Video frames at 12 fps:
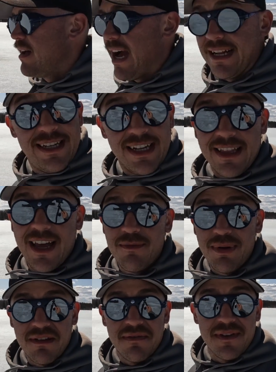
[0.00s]
I'd take that
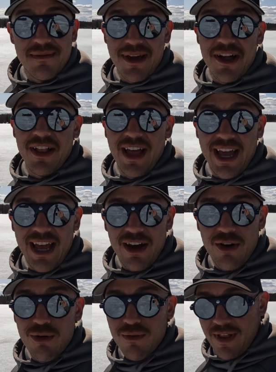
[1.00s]
big female
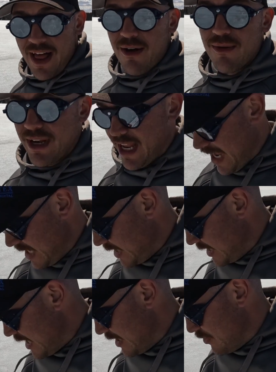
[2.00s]
over that one
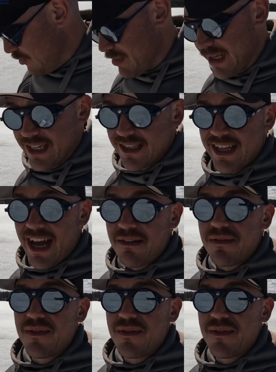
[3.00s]
any day though, because that